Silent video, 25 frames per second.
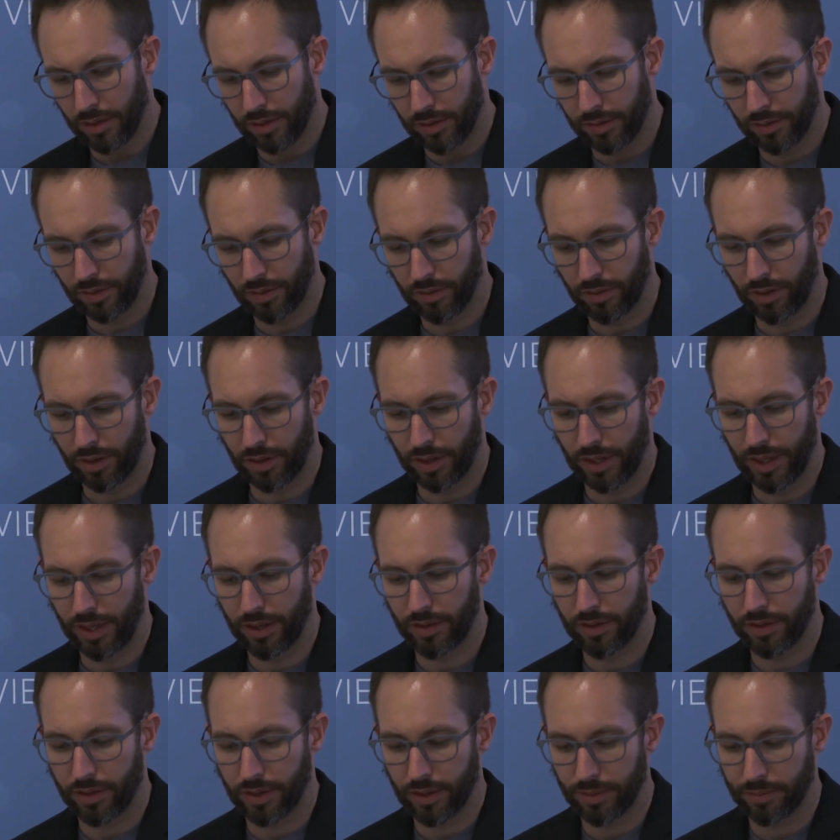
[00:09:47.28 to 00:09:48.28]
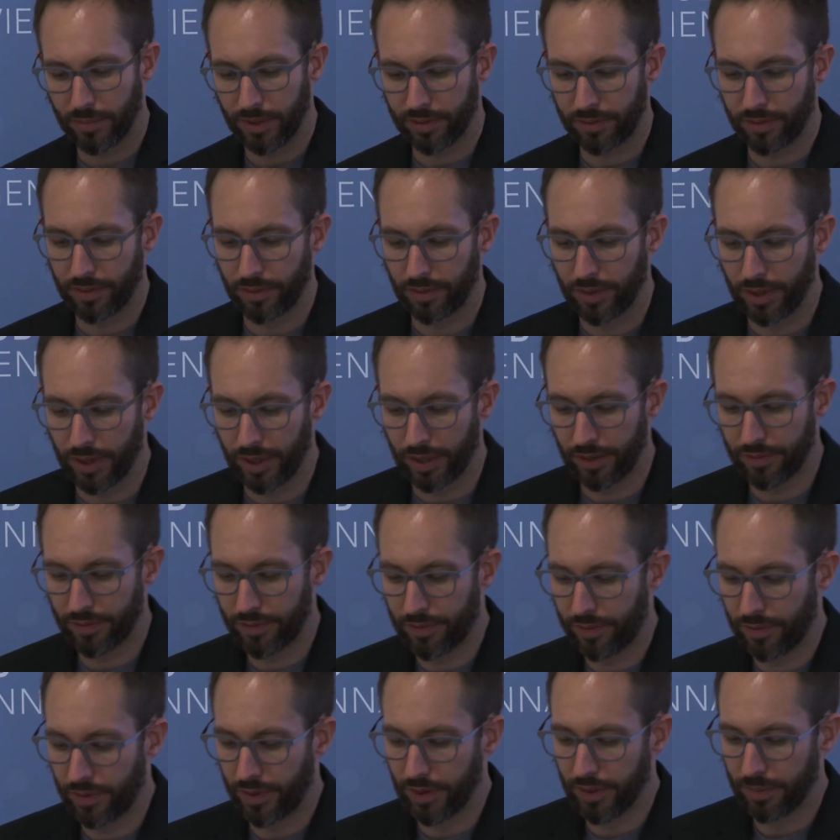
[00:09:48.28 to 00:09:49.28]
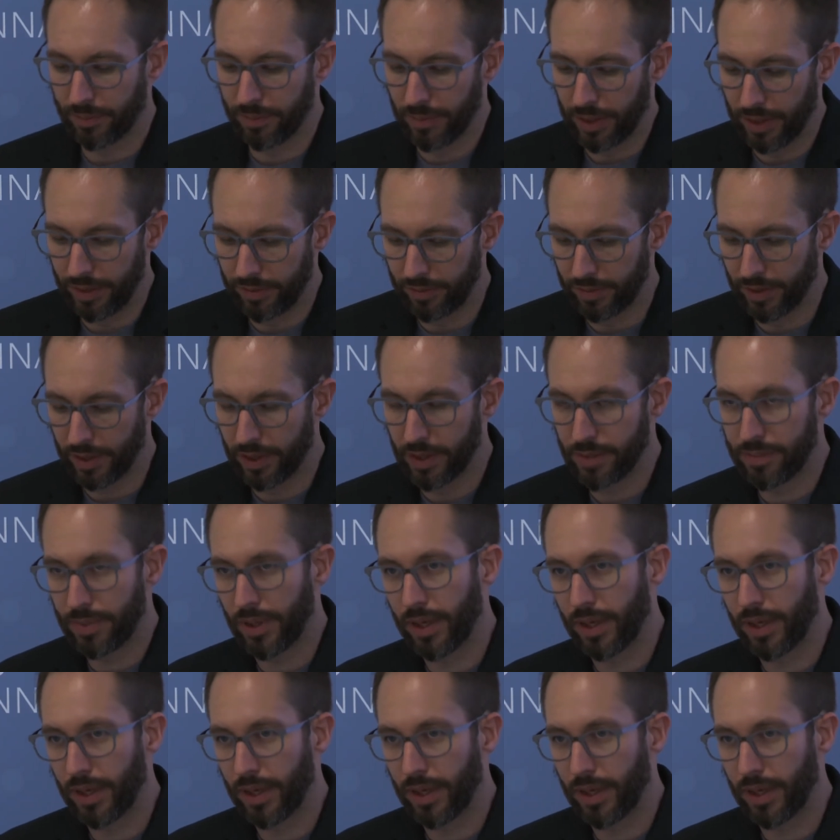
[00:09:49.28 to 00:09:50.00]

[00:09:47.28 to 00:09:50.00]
So our outcome is derived from a very